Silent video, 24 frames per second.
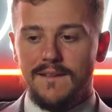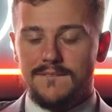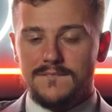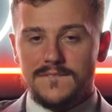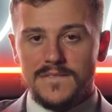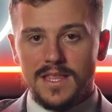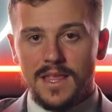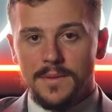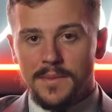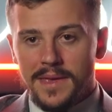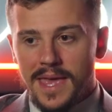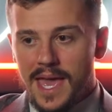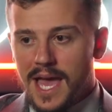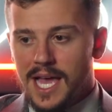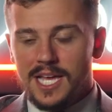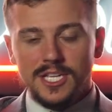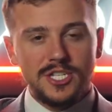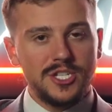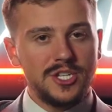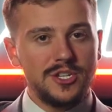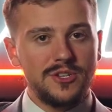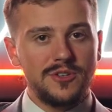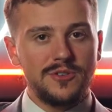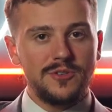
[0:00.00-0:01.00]
Let me
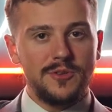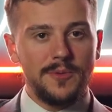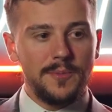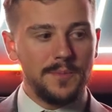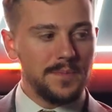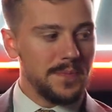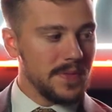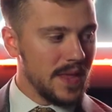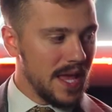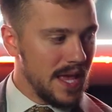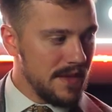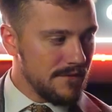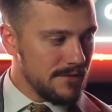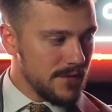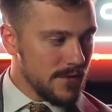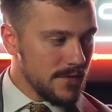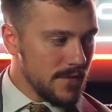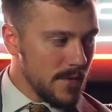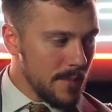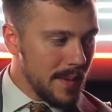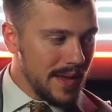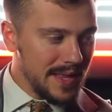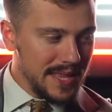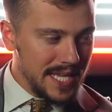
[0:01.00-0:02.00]
ask you, and for
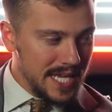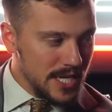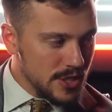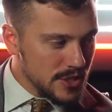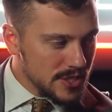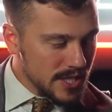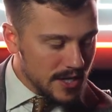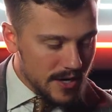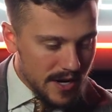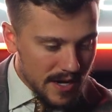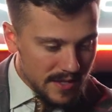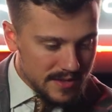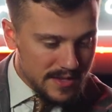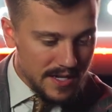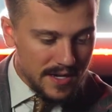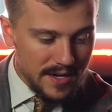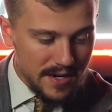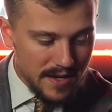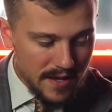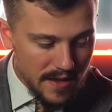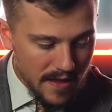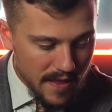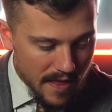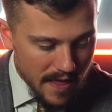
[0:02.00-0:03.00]
my leaders that are out there,
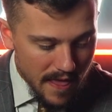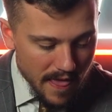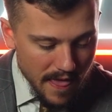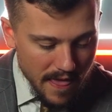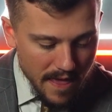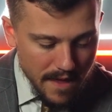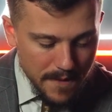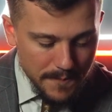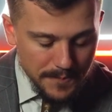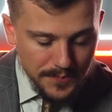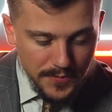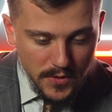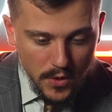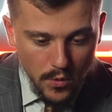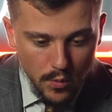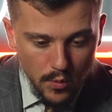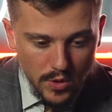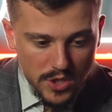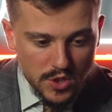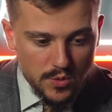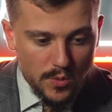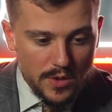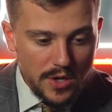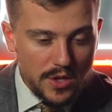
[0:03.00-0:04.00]

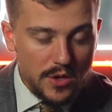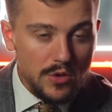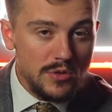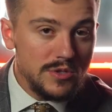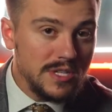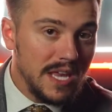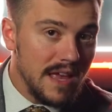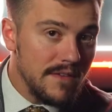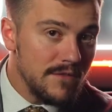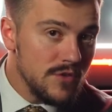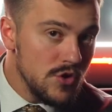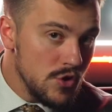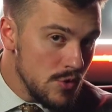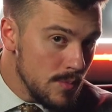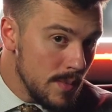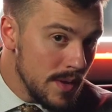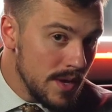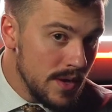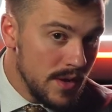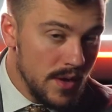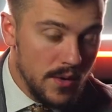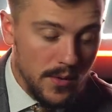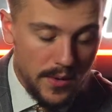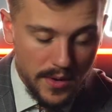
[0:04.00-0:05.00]
which one of those have you been
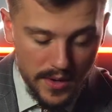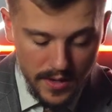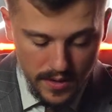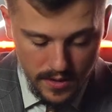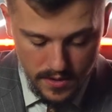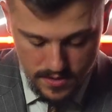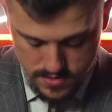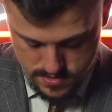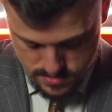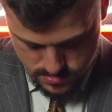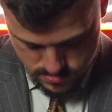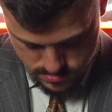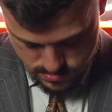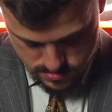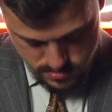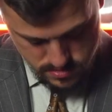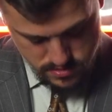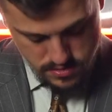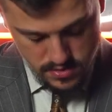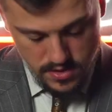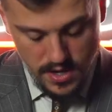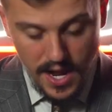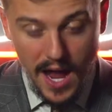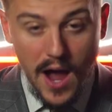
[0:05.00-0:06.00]
doing?
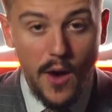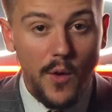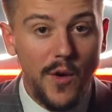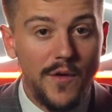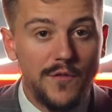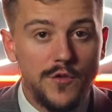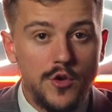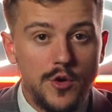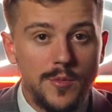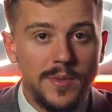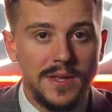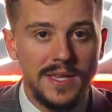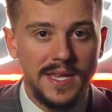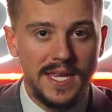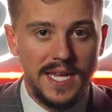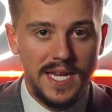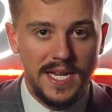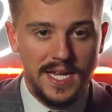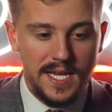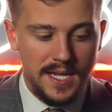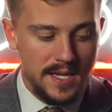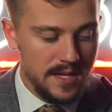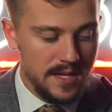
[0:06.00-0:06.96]
How have you been leading?